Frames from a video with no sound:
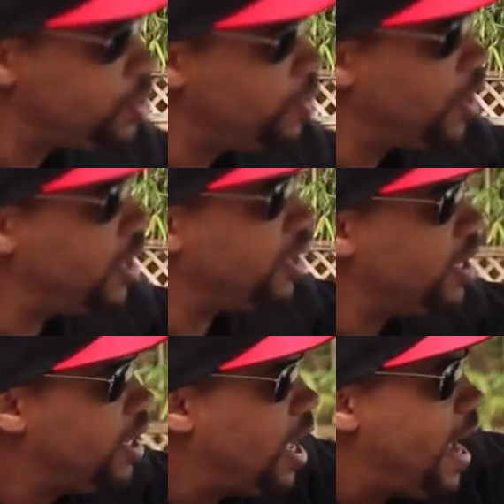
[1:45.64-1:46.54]
too hard
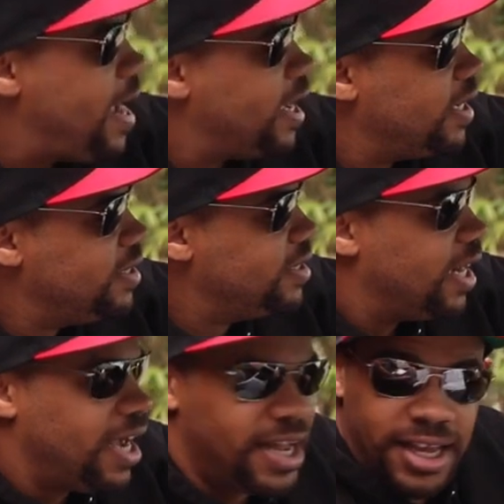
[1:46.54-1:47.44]
and
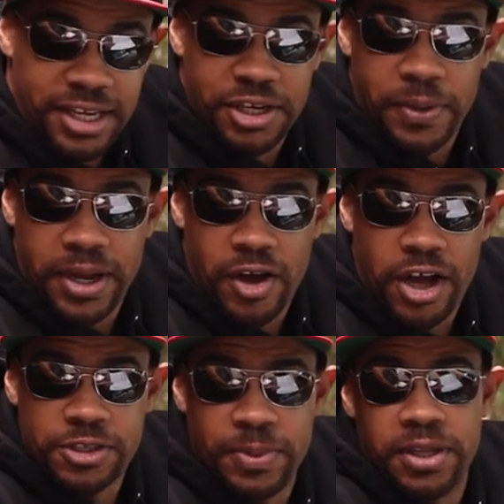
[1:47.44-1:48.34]
you know, it
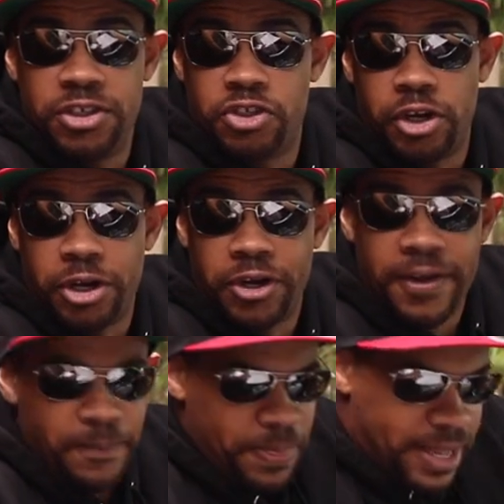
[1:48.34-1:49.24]
cost me the starter.
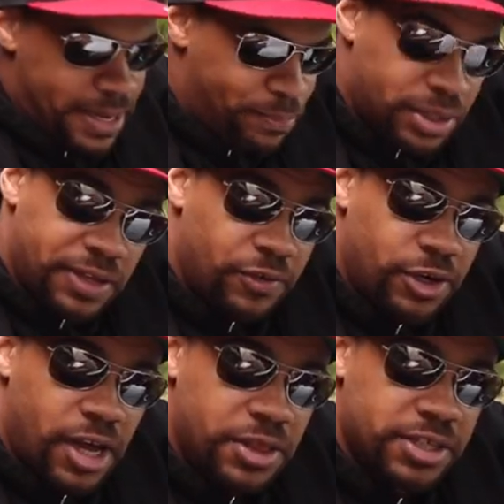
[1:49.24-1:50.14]
And believe it
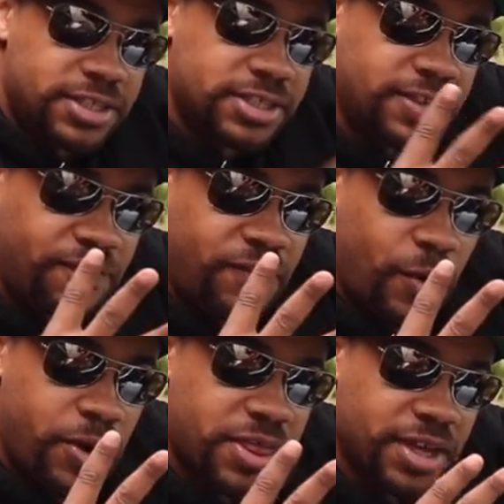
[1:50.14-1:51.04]
or not, this is the
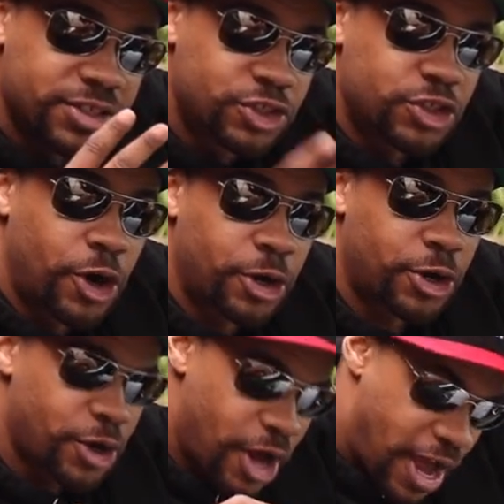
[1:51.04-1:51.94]
fourth
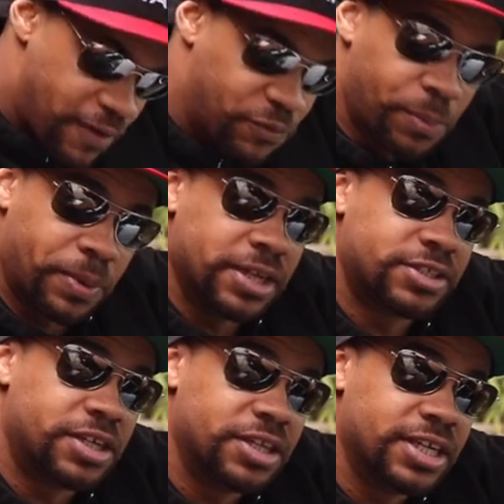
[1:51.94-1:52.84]
starter I've
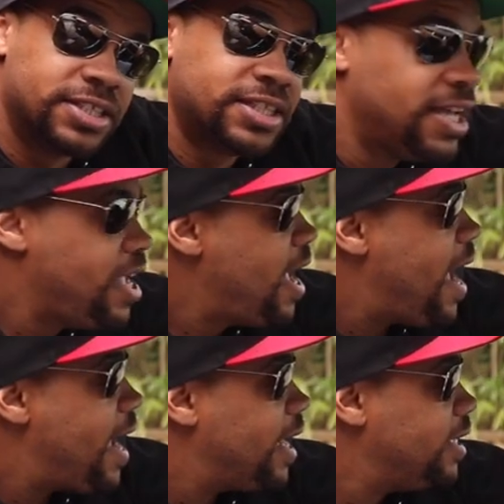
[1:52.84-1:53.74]
replaced on this.
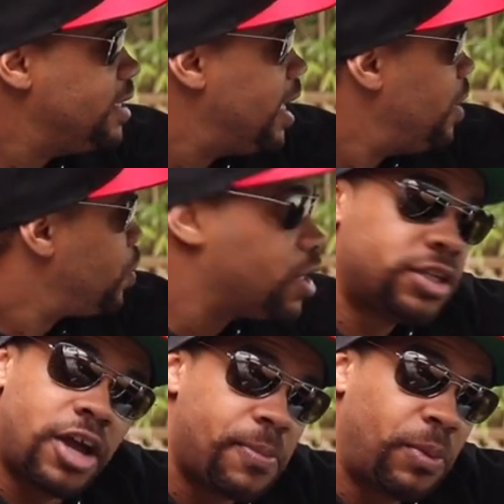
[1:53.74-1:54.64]
And we're gonna
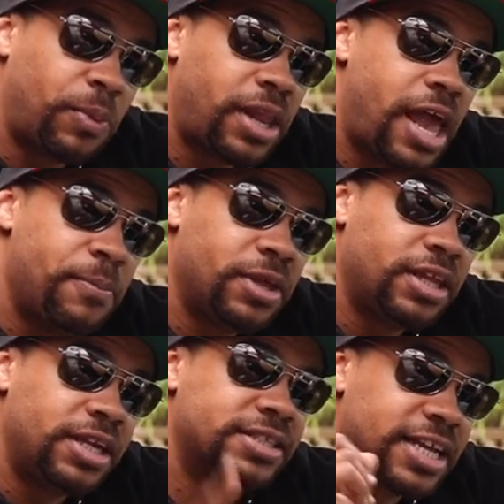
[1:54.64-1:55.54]
talk about
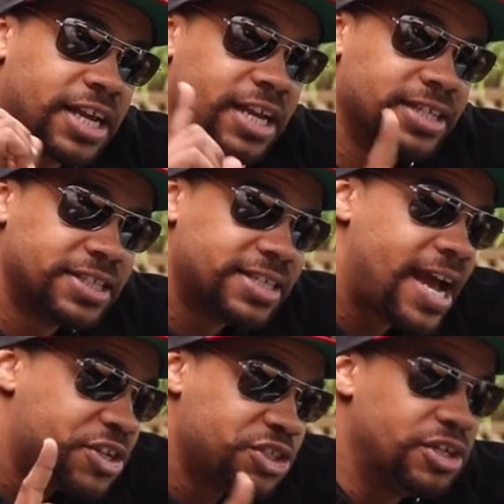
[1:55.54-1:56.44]
reliability in a second because it's
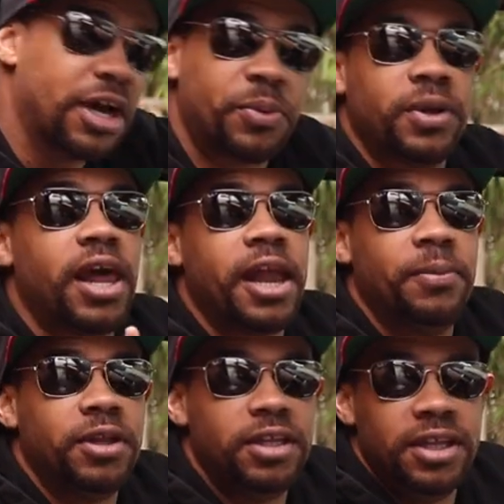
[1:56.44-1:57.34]
actually not a
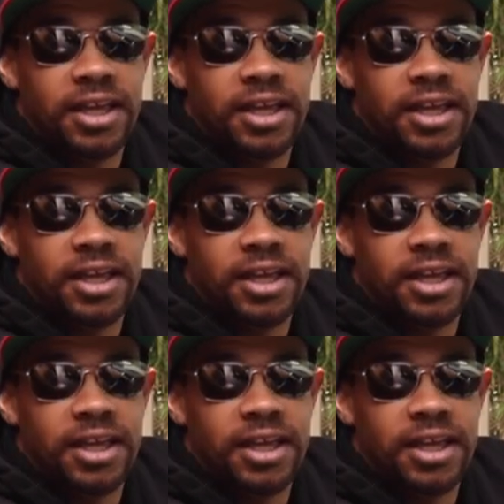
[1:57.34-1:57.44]
reliable